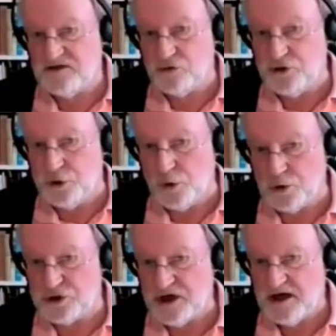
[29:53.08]
to
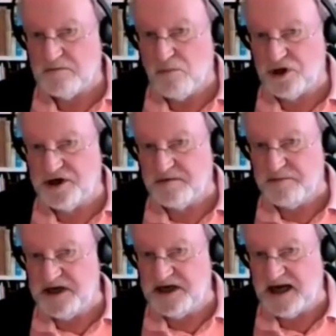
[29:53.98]
use
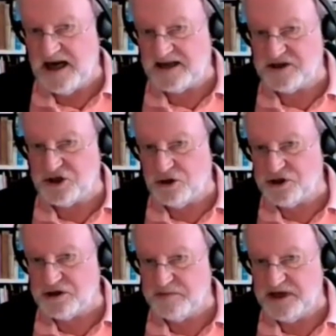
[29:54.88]
modern media like the
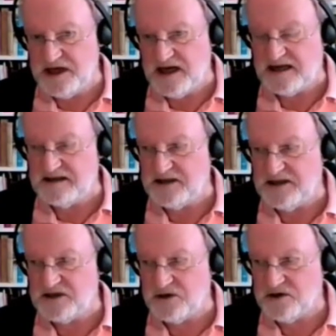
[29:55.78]
social media.
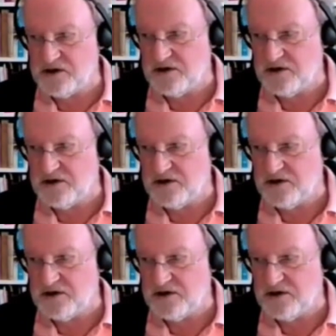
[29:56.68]
It's also